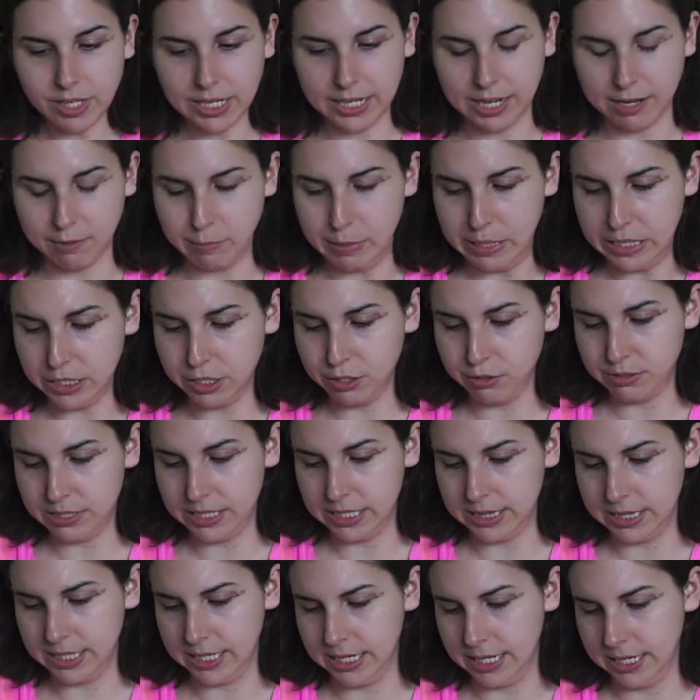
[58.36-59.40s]
And I've been
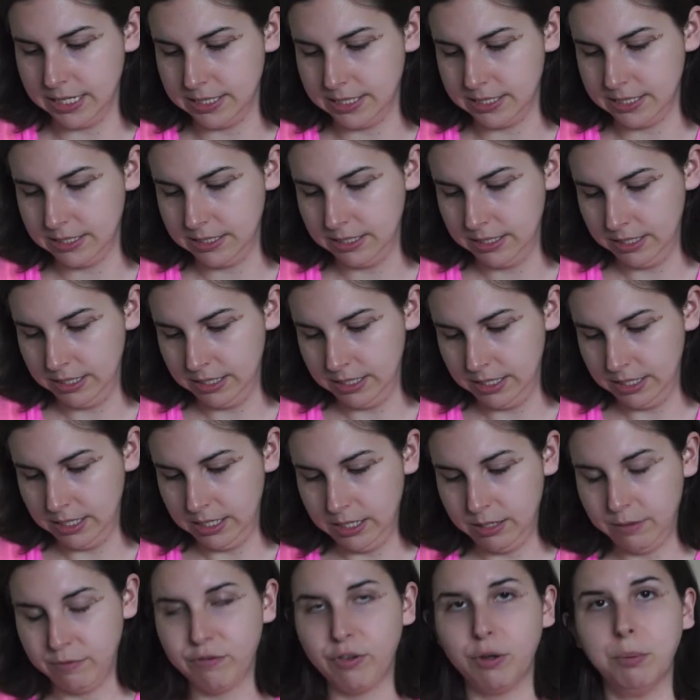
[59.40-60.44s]
using this
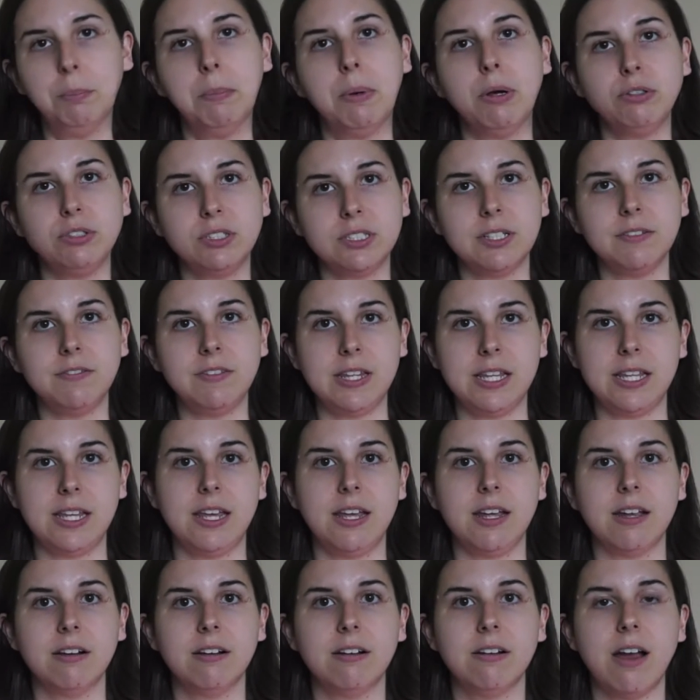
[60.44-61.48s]
for most of the
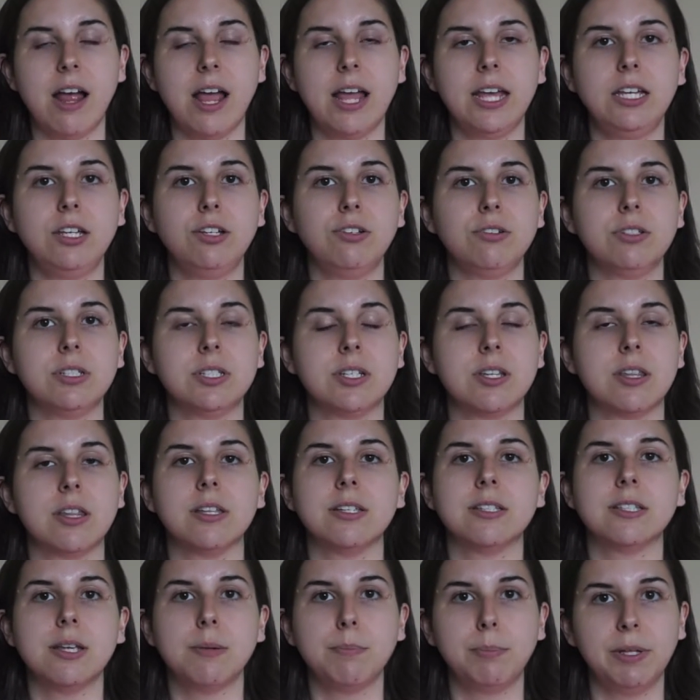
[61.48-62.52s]
year, I used the
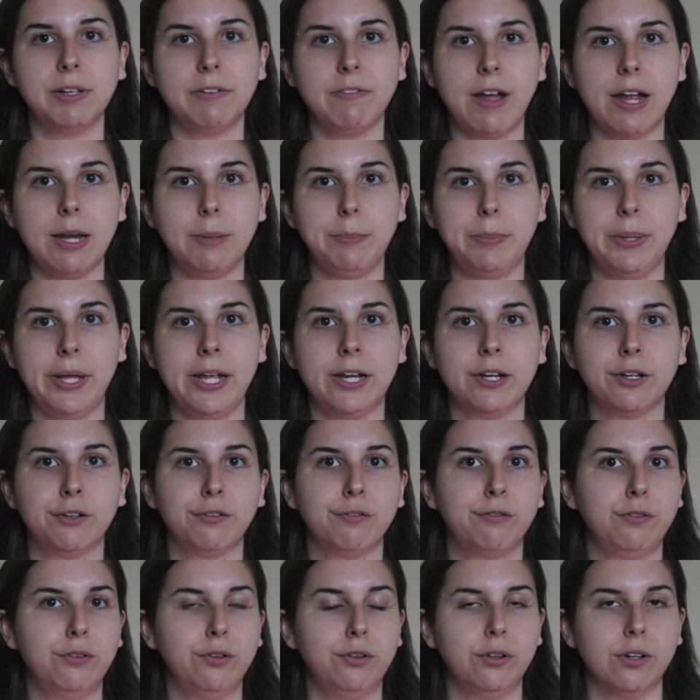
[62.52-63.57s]
Simplified
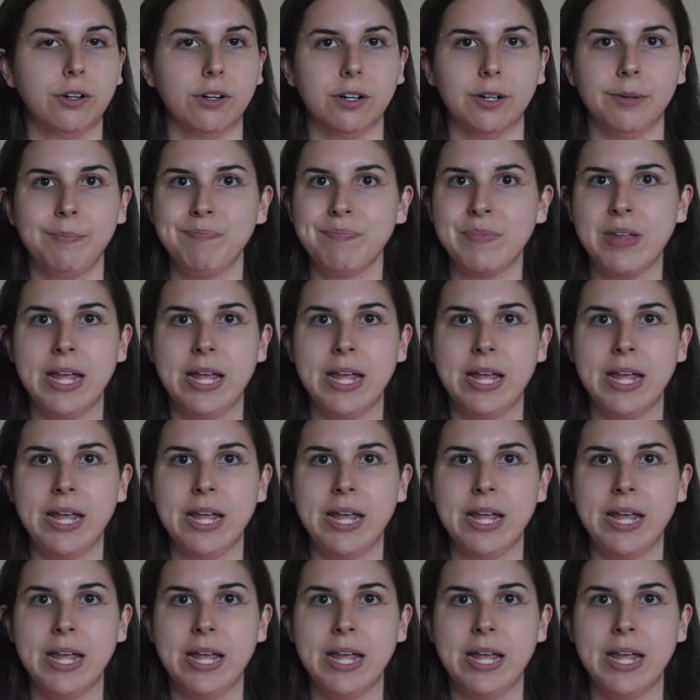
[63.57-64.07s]
Planner for,